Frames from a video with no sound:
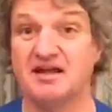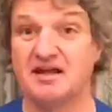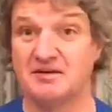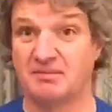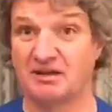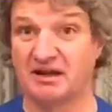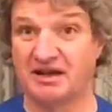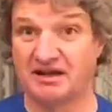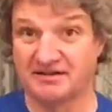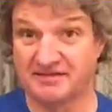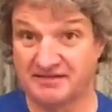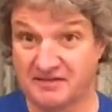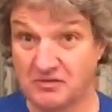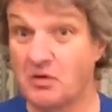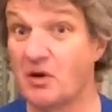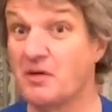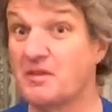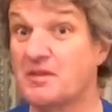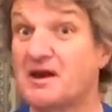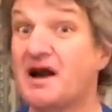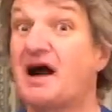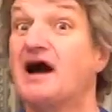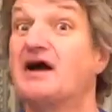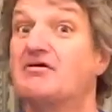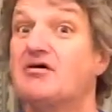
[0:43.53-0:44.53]
because the one
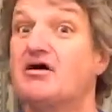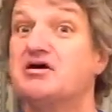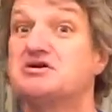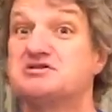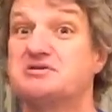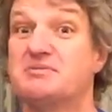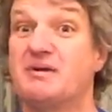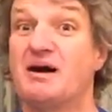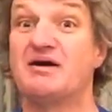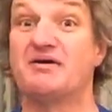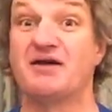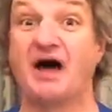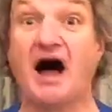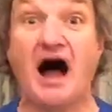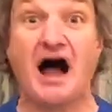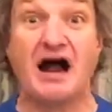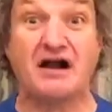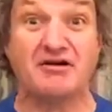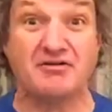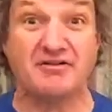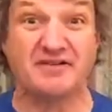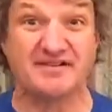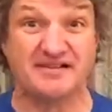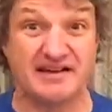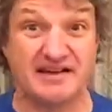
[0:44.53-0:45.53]
that I wrote about, I
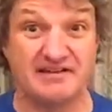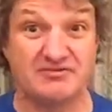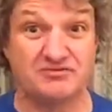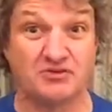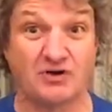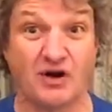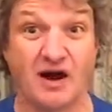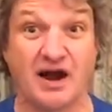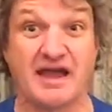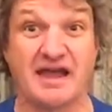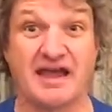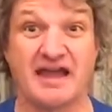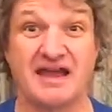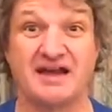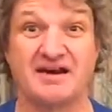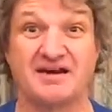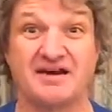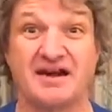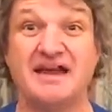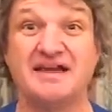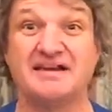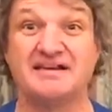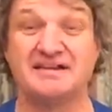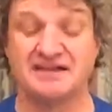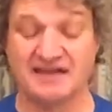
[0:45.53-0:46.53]
received right here
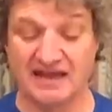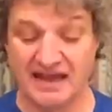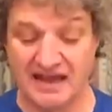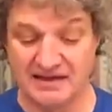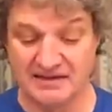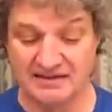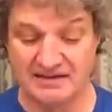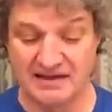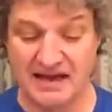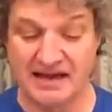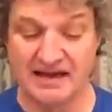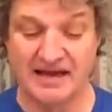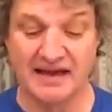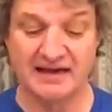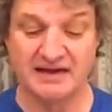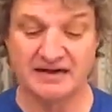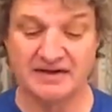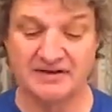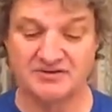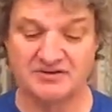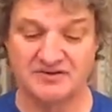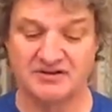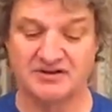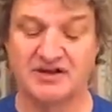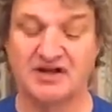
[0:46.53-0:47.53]
in
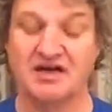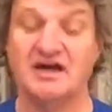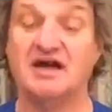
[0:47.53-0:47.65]
England.